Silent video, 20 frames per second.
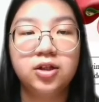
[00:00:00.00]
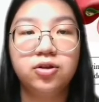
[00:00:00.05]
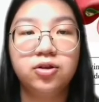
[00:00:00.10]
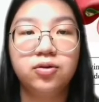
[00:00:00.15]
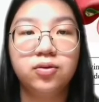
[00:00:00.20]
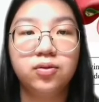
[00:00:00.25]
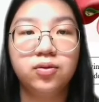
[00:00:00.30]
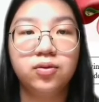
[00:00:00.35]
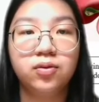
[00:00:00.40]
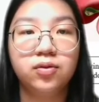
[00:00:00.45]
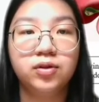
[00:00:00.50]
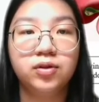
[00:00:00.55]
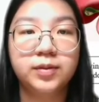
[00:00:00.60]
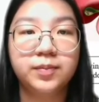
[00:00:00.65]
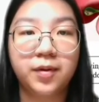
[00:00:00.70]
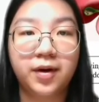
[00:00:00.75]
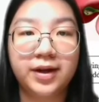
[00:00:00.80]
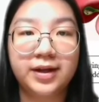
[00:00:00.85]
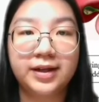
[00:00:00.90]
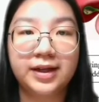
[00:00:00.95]
to
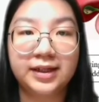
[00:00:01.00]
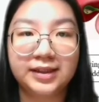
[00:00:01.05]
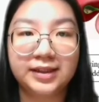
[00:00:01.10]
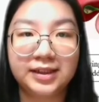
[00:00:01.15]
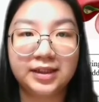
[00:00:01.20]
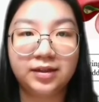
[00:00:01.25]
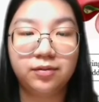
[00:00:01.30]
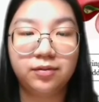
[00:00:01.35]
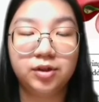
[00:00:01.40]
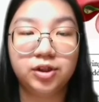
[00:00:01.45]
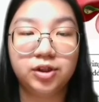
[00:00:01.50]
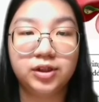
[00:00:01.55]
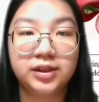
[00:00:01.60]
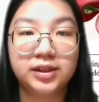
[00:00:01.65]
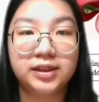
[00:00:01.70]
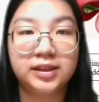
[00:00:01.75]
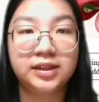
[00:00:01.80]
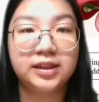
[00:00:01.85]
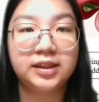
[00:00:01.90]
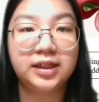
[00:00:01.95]
small intestine, which
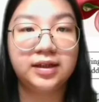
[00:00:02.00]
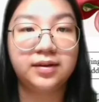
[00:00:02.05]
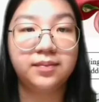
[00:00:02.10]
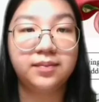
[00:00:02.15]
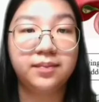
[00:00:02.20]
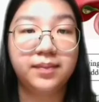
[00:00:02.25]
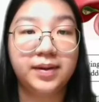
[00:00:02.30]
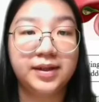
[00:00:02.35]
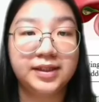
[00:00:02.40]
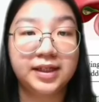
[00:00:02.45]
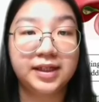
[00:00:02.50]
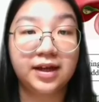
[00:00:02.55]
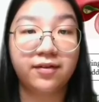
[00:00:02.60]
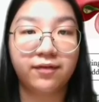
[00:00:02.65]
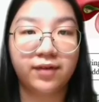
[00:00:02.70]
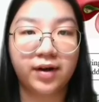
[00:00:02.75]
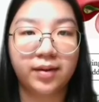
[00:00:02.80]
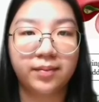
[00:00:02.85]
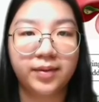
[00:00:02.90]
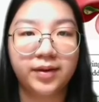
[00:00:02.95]
is in basic
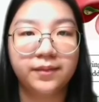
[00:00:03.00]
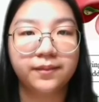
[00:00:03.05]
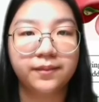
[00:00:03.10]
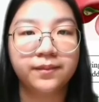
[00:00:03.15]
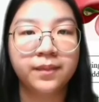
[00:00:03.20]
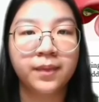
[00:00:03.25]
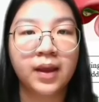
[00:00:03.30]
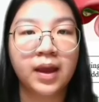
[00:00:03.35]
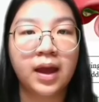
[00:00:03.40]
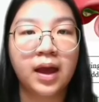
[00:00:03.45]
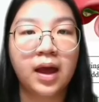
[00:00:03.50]
environment.